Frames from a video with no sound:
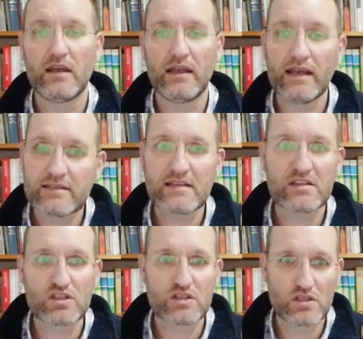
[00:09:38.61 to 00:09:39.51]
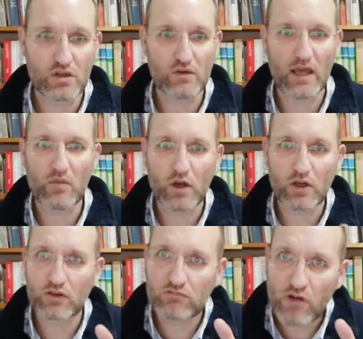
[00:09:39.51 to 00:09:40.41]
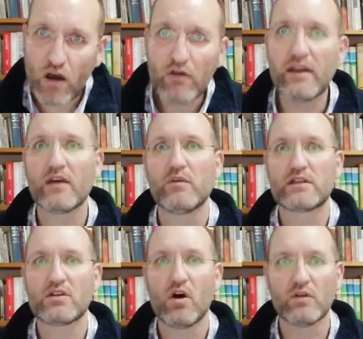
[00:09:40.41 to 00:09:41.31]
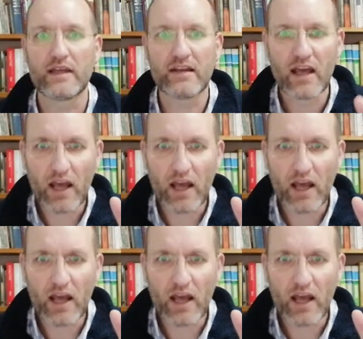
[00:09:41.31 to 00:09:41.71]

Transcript: In Exodus 2, they were groaning, we're told, and,